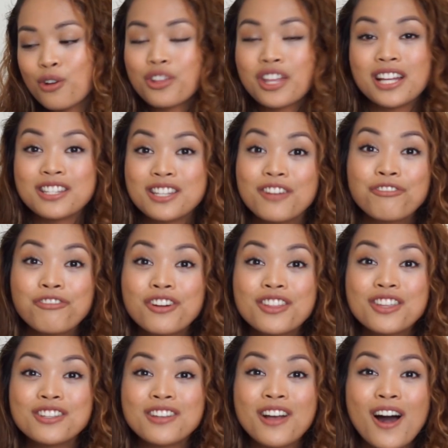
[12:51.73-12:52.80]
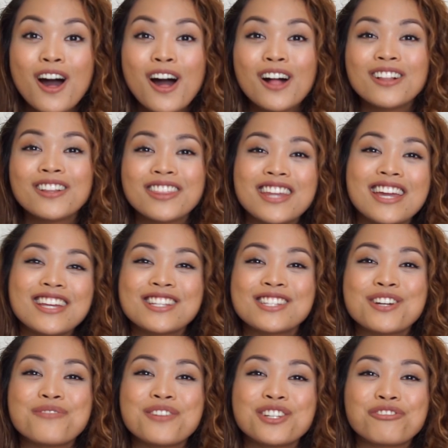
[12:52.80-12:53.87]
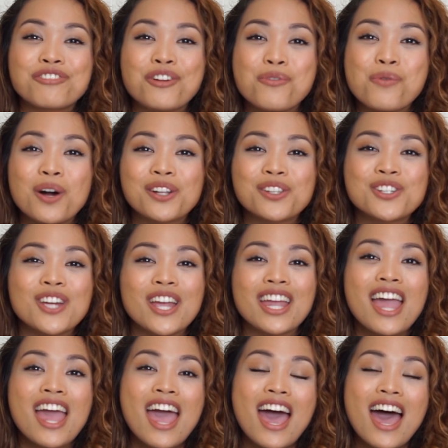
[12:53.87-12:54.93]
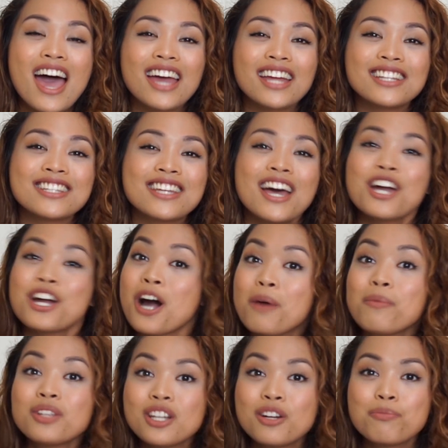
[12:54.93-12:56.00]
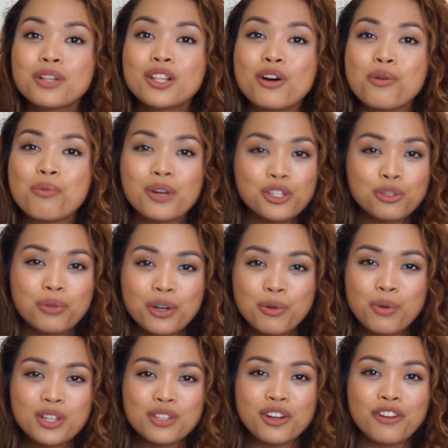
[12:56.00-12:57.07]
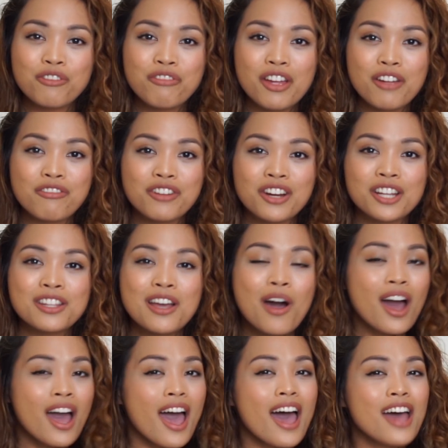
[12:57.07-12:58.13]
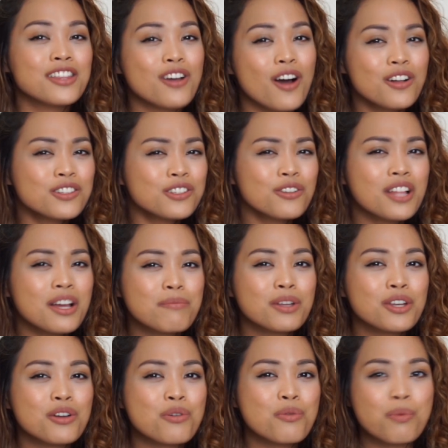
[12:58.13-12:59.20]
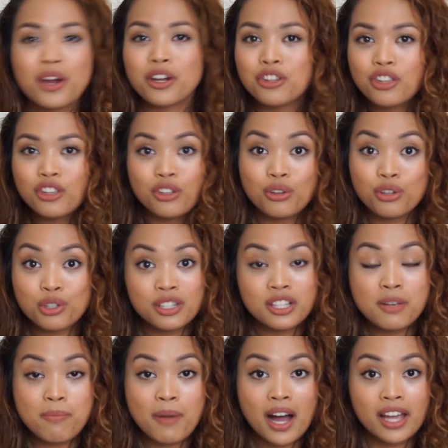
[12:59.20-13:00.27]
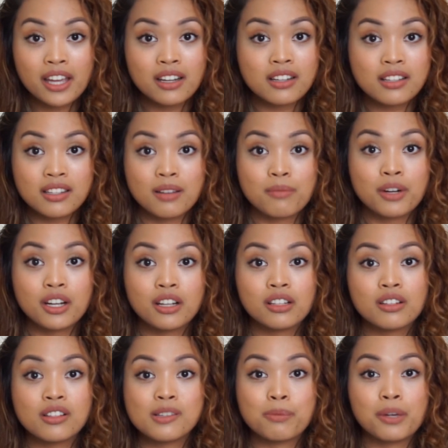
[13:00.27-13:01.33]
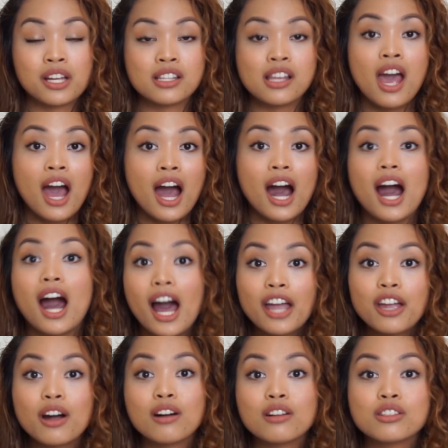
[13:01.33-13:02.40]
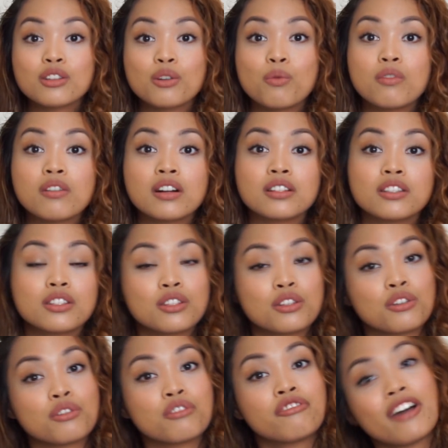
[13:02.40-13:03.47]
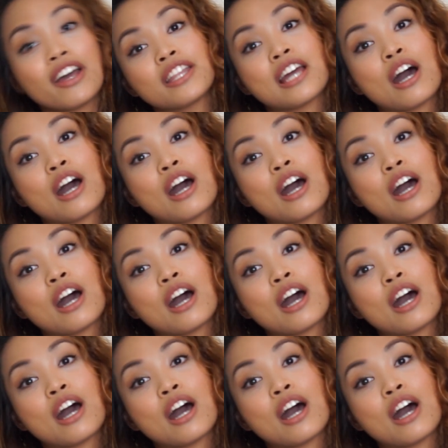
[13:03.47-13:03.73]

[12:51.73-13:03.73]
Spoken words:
So that's it for this haul. Thank you so much for watching. And comment down below which one was your favorite. And also let me know where do you usually buy your summer clothes, because I also want to find